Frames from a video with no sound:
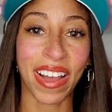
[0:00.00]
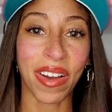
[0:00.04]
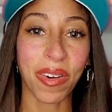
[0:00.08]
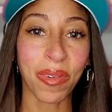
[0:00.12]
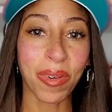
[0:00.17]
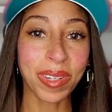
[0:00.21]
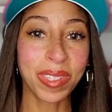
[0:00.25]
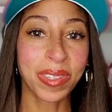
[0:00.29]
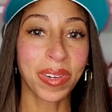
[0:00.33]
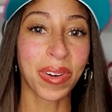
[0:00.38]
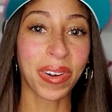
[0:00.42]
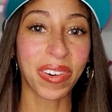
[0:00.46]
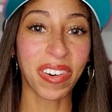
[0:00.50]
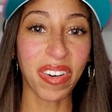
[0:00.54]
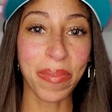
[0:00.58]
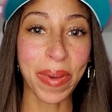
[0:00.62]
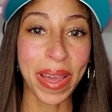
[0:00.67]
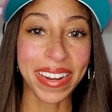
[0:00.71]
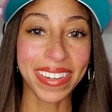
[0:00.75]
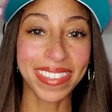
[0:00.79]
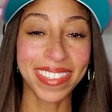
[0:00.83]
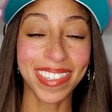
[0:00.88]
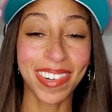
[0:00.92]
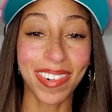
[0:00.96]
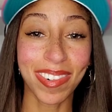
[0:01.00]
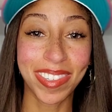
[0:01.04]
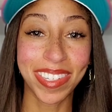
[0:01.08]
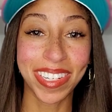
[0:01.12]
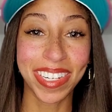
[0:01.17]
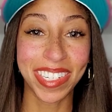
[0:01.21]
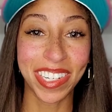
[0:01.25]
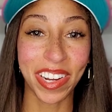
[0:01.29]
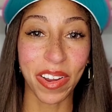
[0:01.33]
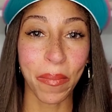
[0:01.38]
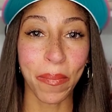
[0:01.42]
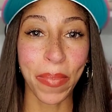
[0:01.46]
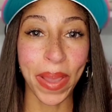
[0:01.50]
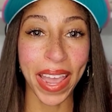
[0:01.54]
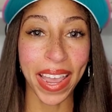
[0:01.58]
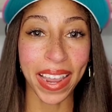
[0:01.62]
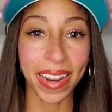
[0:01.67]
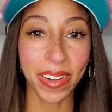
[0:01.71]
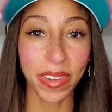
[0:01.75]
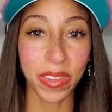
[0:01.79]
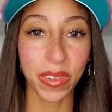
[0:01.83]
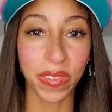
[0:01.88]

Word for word: What's going on everybody? It's your girl TJ back.